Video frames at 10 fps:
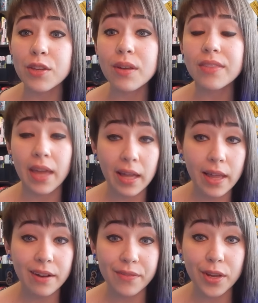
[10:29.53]
you get the hell
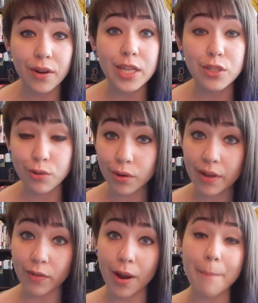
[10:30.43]
out of here and you don't
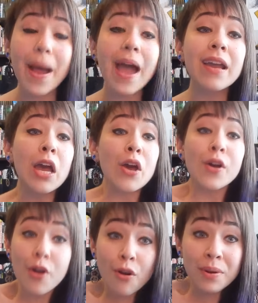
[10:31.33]
ever come back.
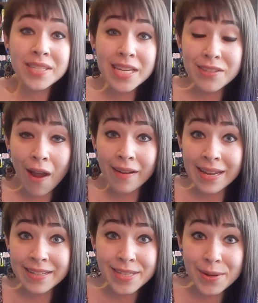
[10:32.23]
Who was he
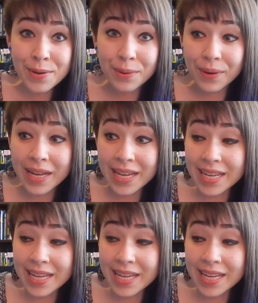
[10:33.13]
talking to?